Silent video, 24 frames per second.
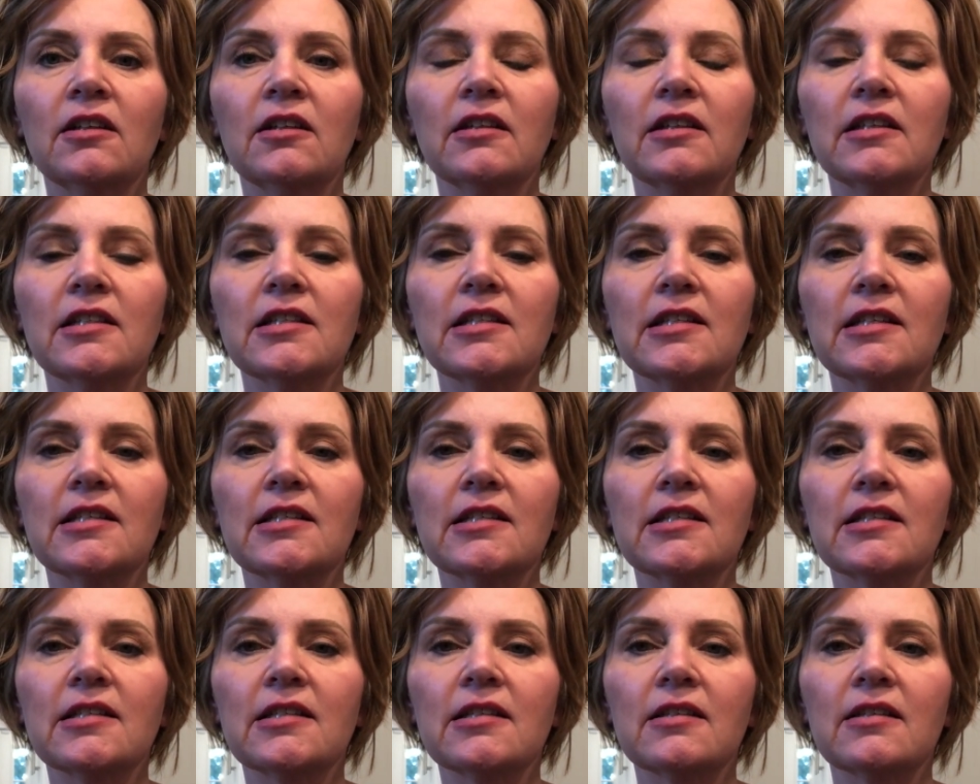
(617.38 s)
This
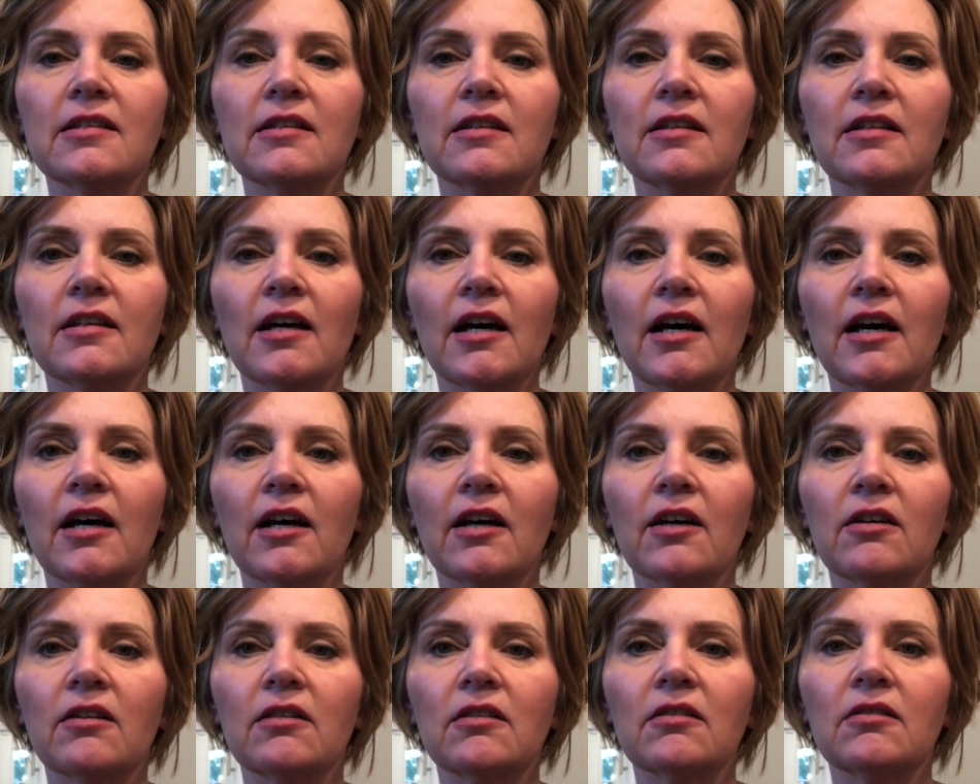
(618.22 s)
is the
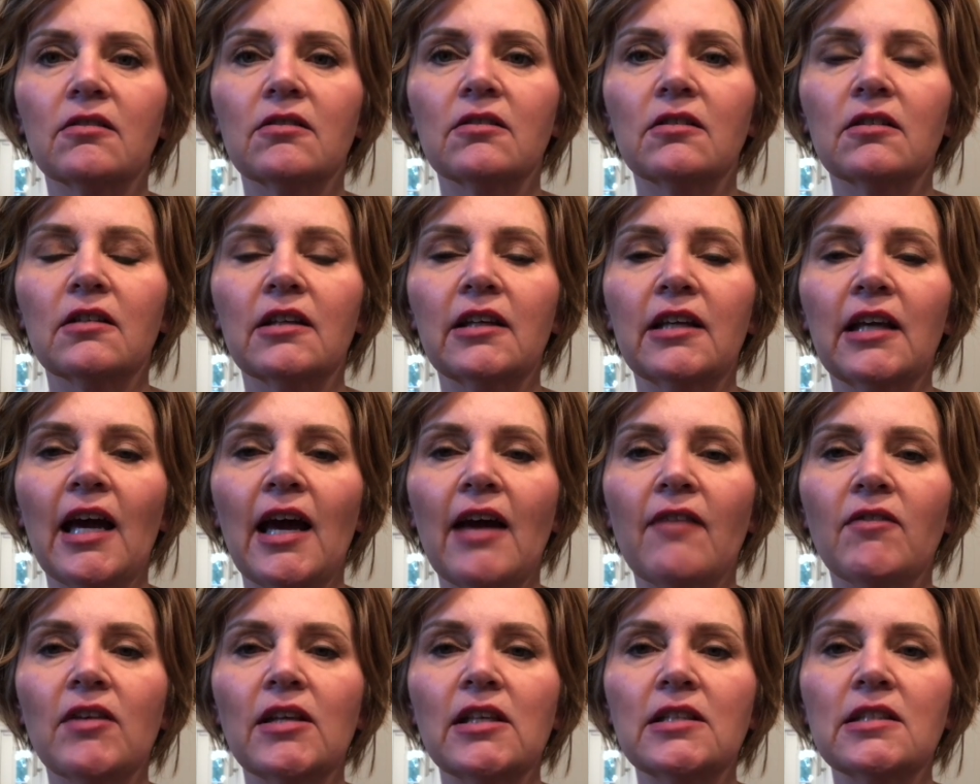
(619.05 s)

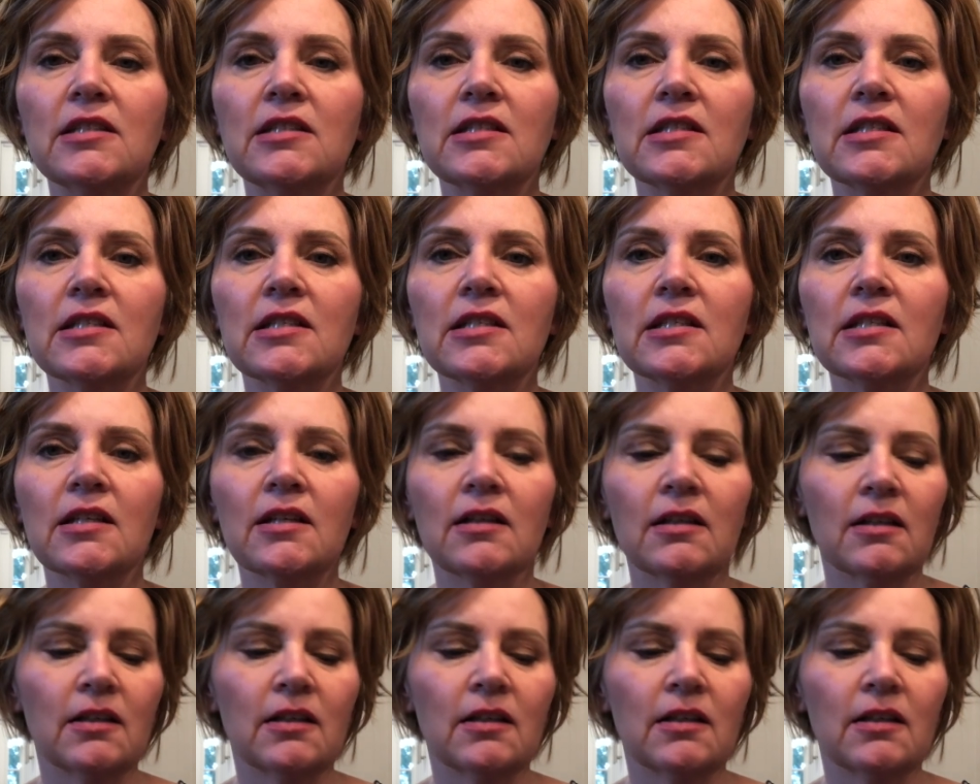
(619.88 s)
Kevin's